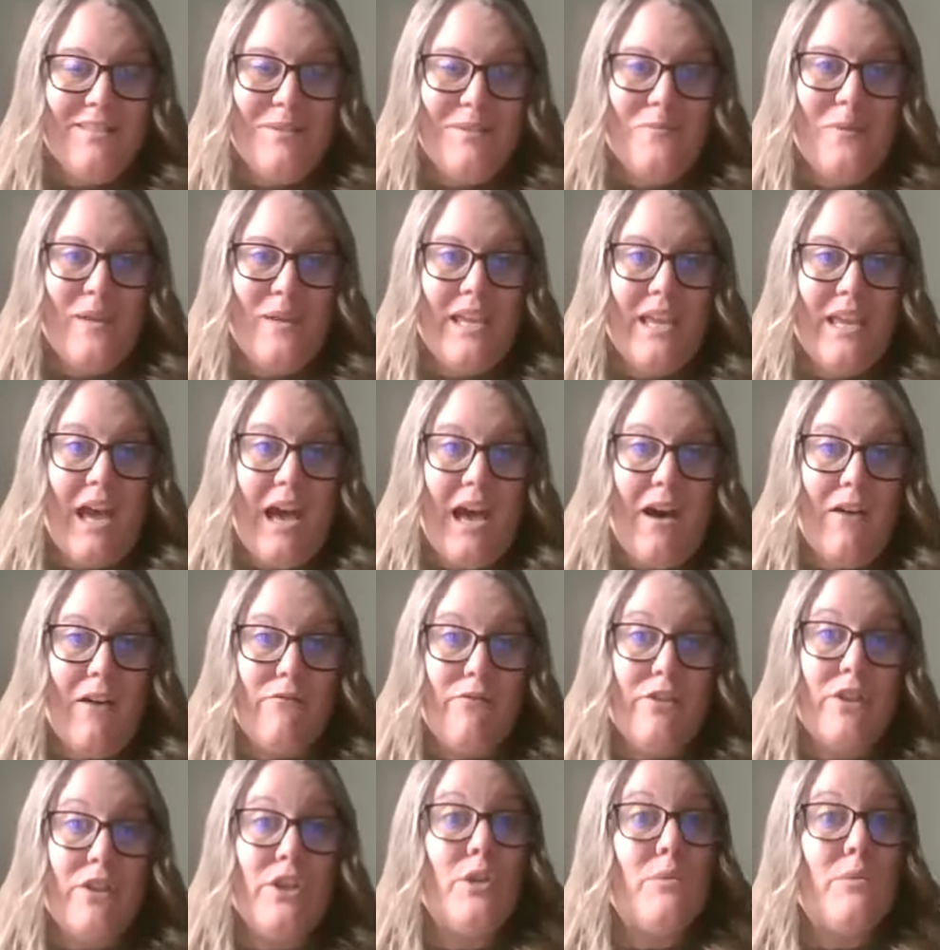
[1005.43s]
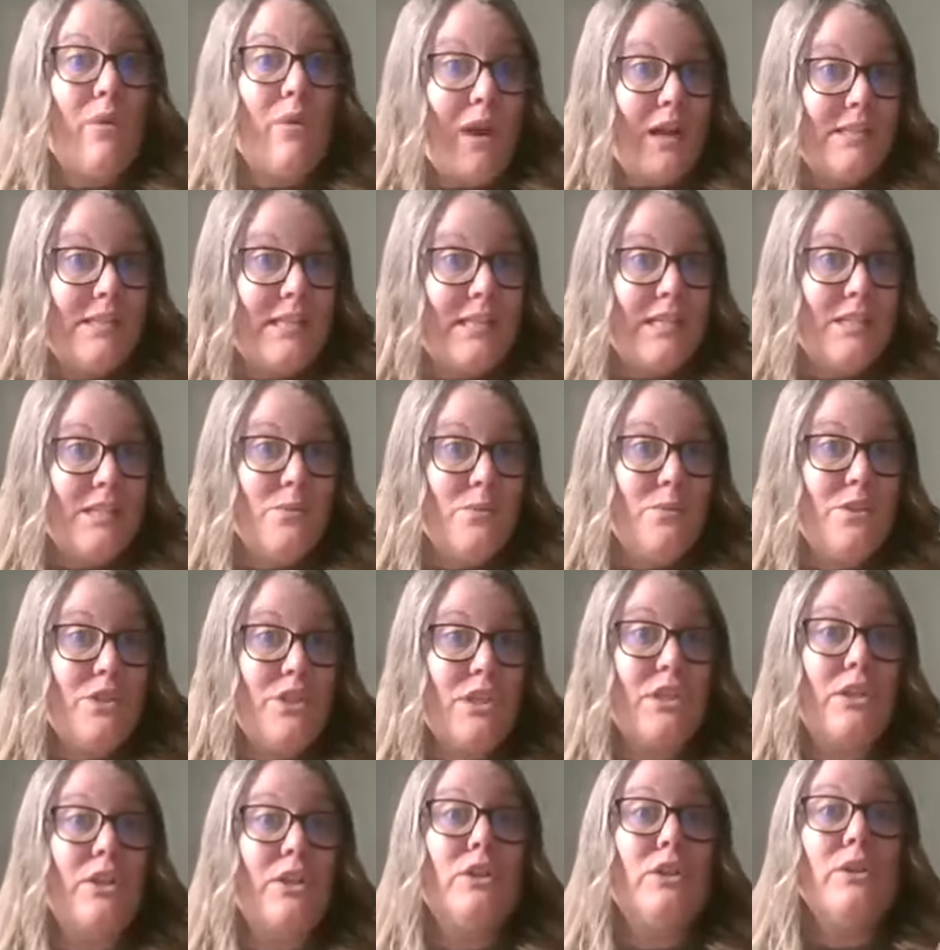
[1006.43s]
we have the new process, which
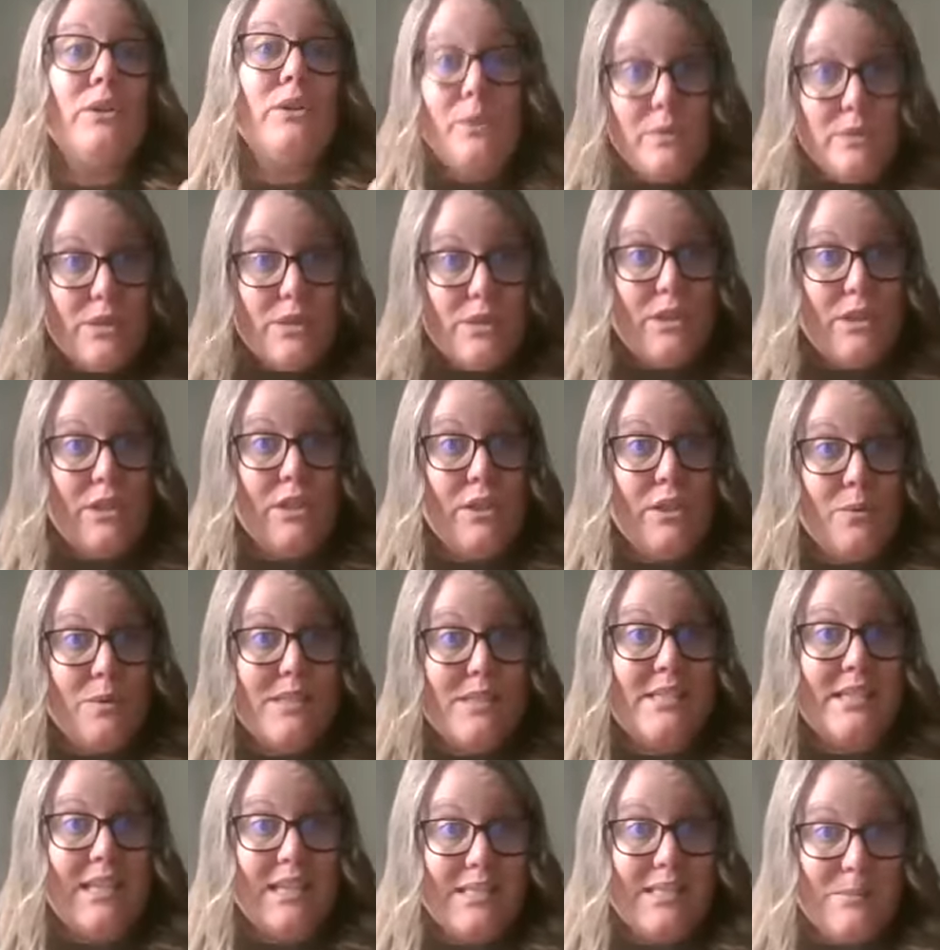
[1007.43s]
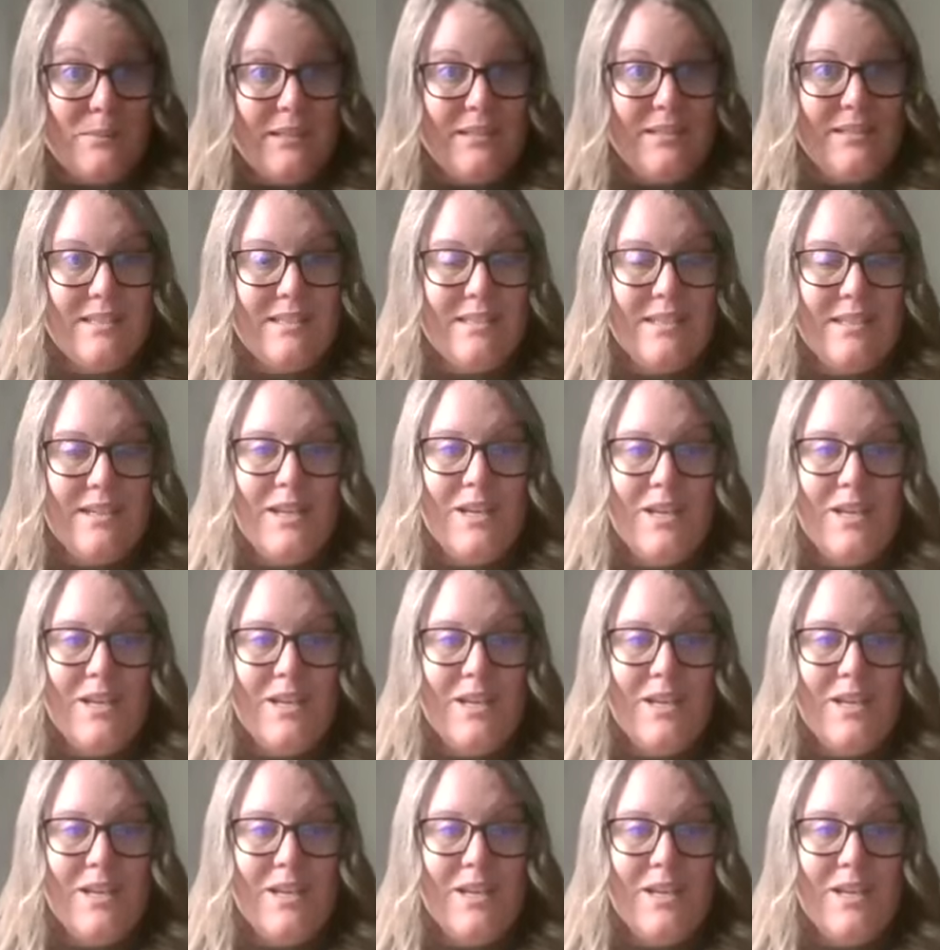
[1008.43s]
includes the new assessment,